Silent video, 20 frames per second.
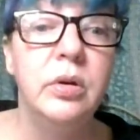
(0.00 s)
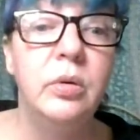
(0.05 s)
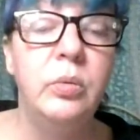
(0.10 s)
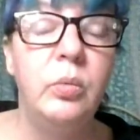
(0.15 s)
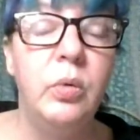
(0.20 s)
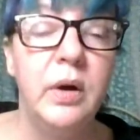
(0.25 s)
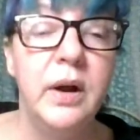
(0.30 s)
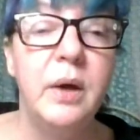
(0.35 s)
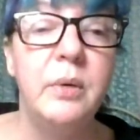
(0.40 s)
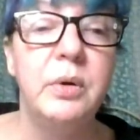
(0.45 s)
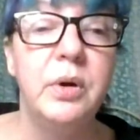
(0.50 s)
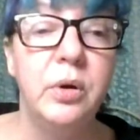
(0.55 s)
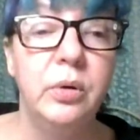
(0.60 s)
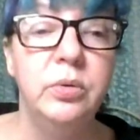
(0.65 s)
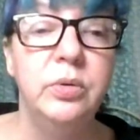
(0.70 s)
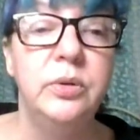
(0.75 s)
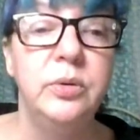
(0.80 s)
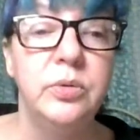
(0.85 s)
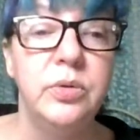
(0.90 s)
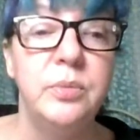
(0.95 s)
1 hour
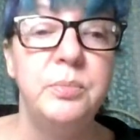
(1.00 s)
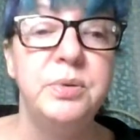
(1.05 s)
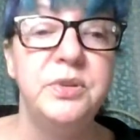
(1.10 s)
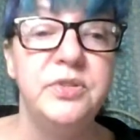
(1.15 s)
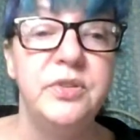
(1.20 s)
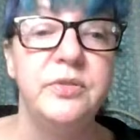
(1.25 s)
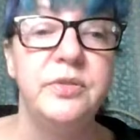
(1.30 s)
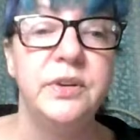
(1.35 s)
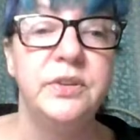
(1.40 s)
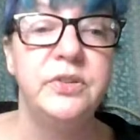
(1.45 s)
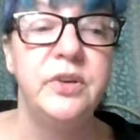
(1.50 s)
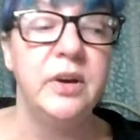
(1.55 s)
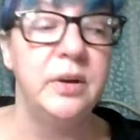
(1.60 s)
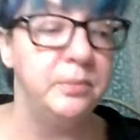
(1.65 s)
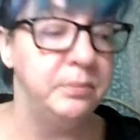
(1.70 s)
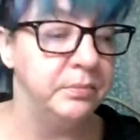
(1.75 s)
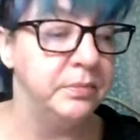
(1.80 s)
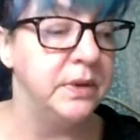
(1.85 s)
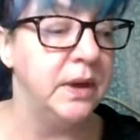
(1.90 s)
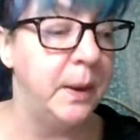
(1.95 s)
earlier than Pacific
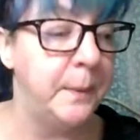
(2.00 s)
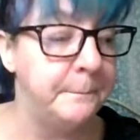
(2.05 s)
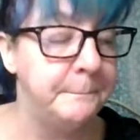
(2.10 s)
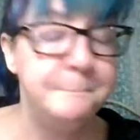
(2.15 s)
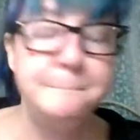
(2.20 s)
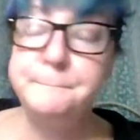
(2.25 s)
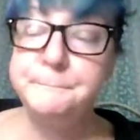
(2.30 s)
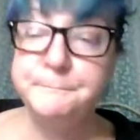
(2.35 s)
time. Yep.